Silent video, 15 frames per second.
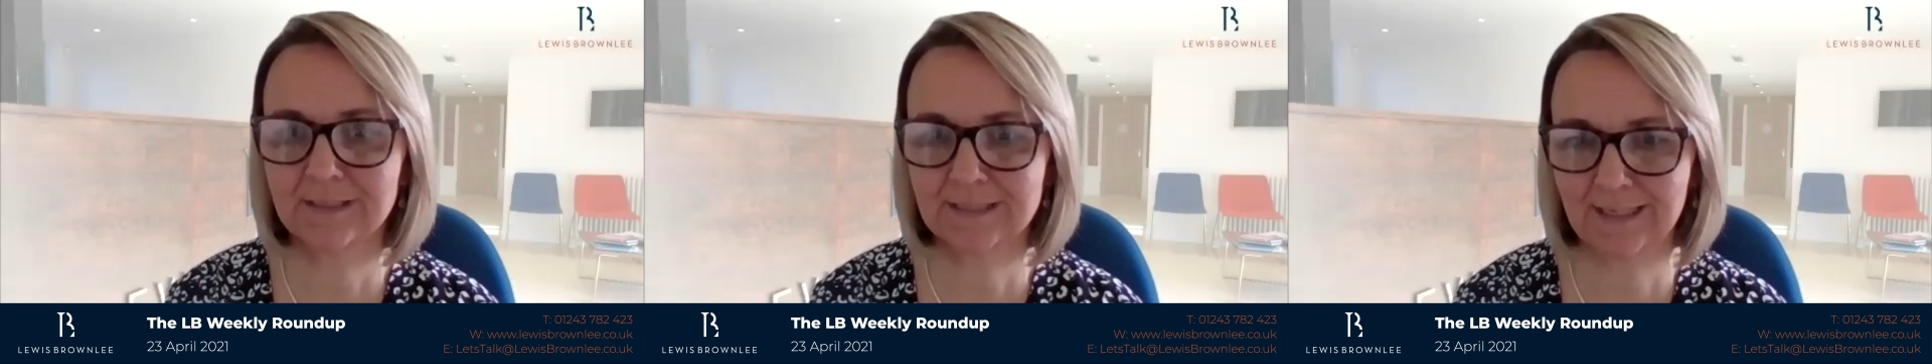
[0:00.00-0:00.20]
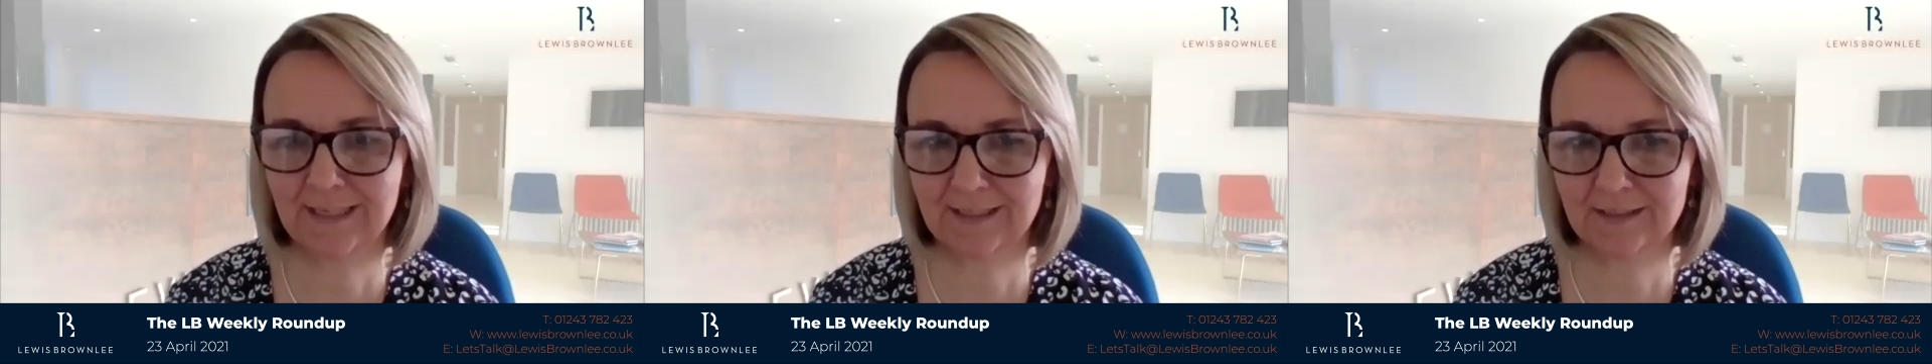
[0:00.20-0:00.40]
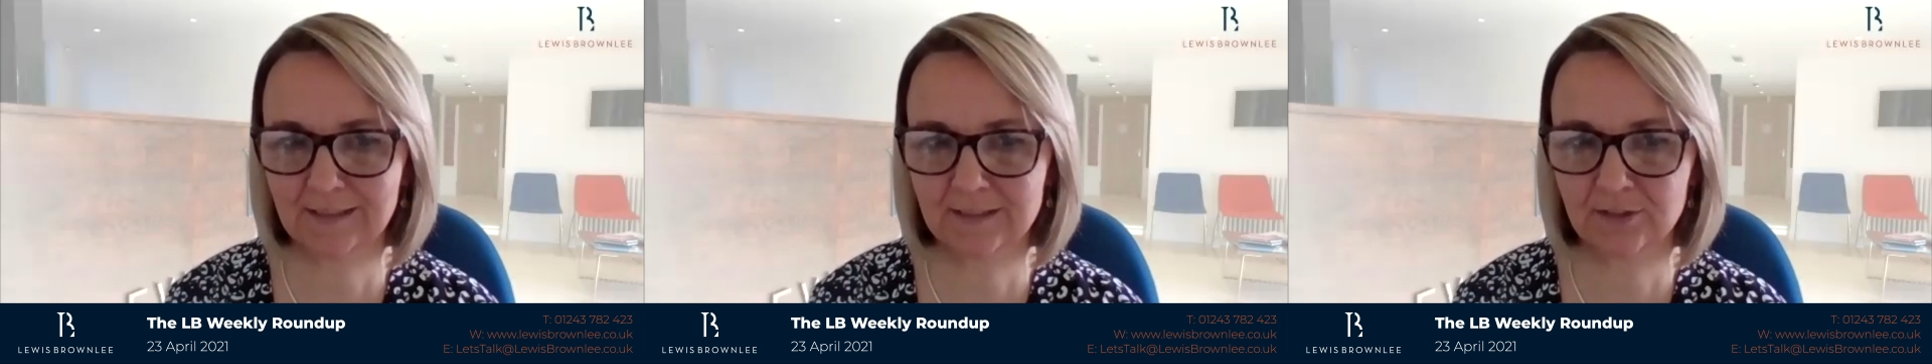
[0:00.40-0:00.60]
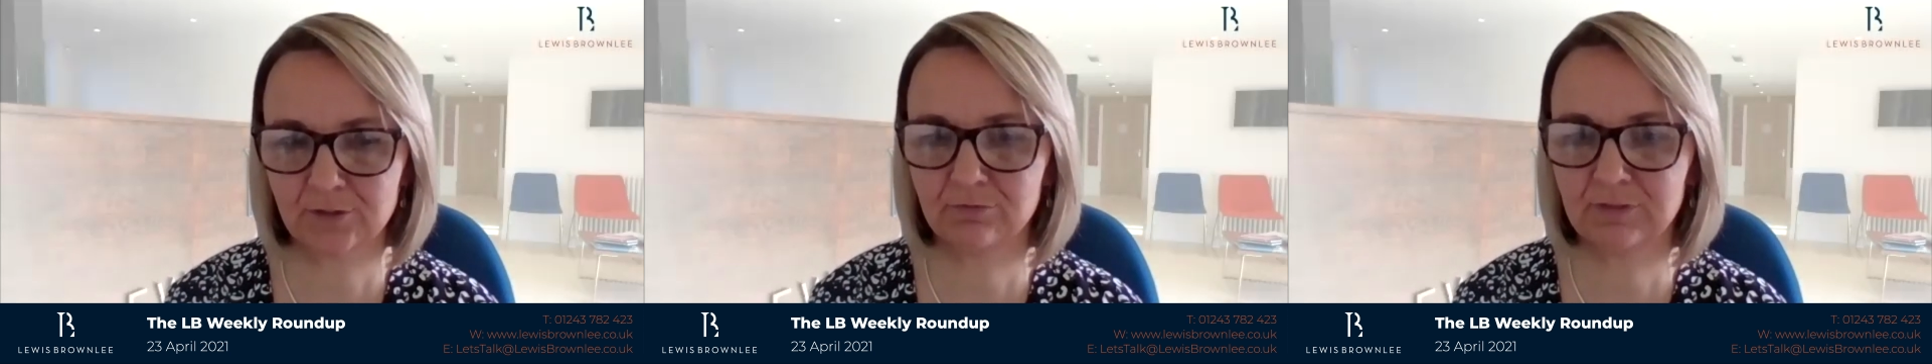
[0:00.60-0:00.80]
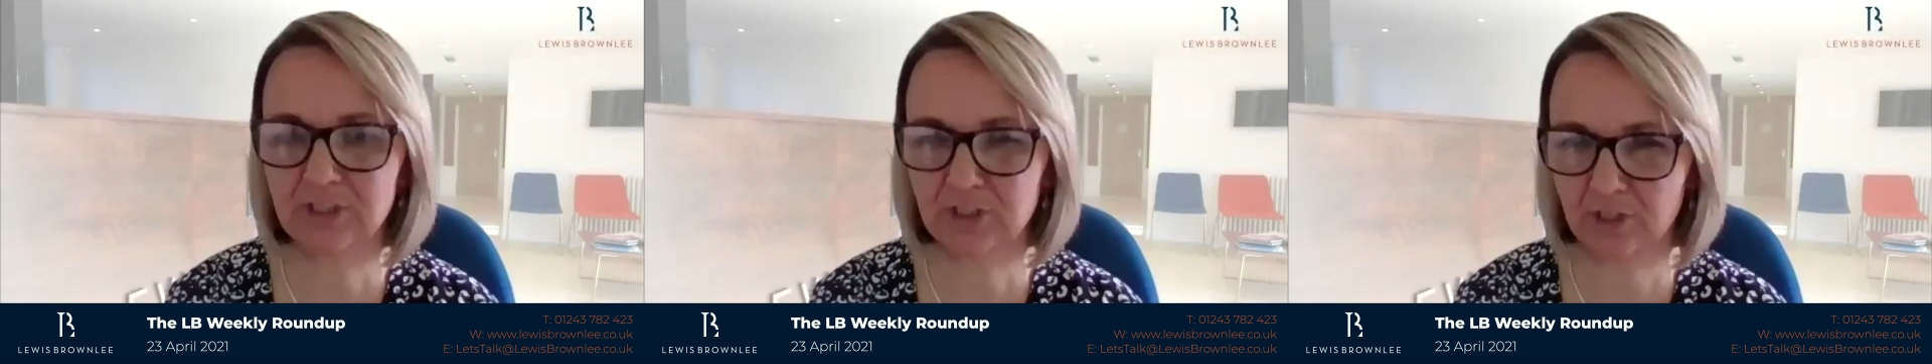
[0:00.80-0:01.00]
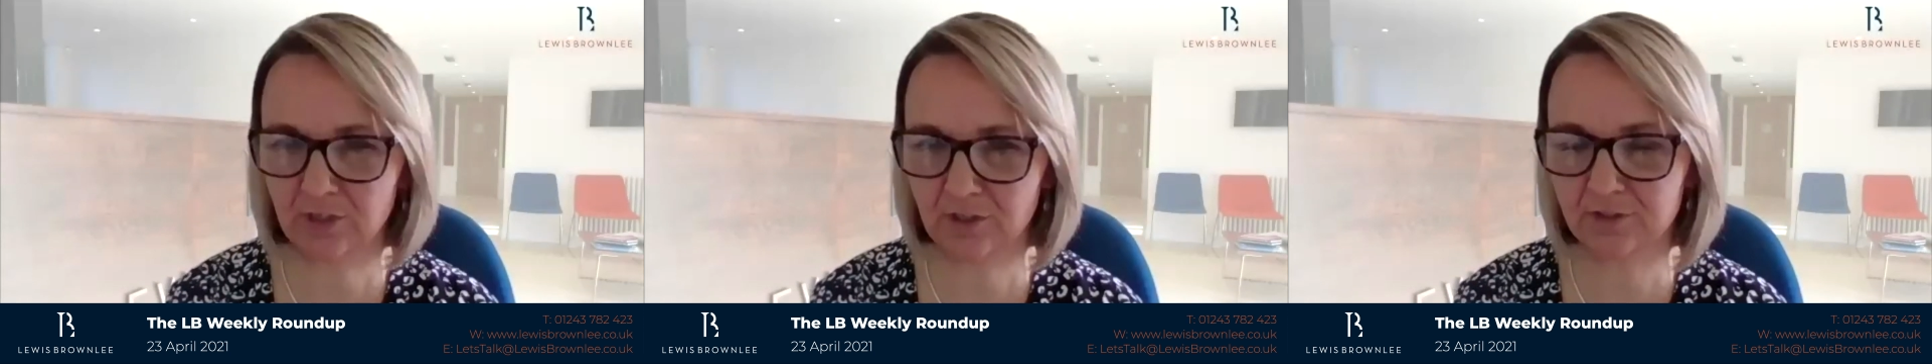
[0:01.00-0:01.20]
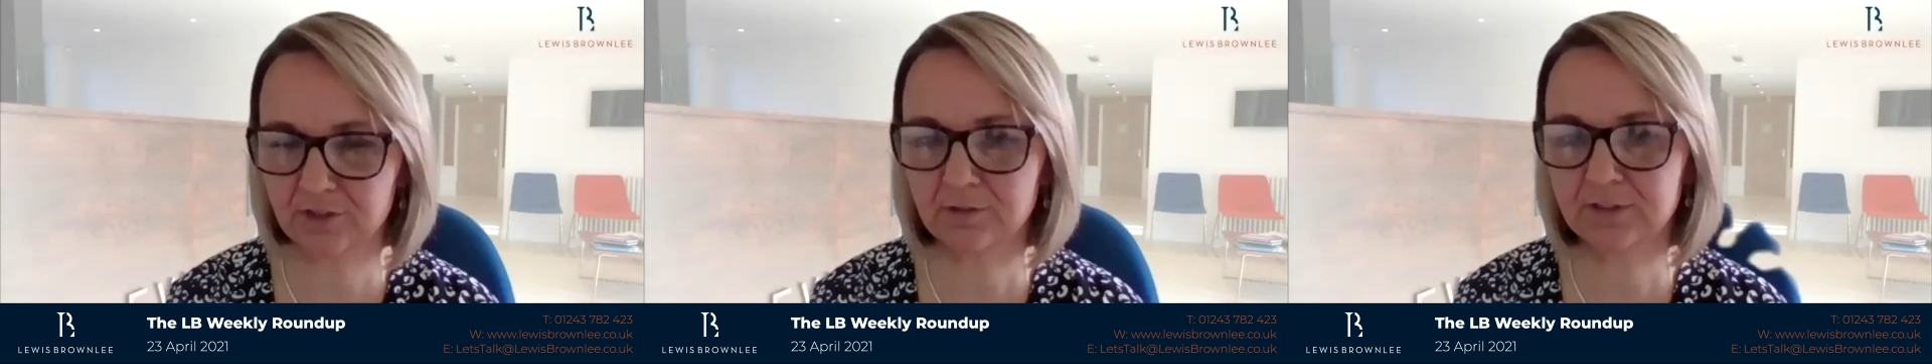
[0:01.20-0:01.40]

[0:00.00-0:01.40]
tax return.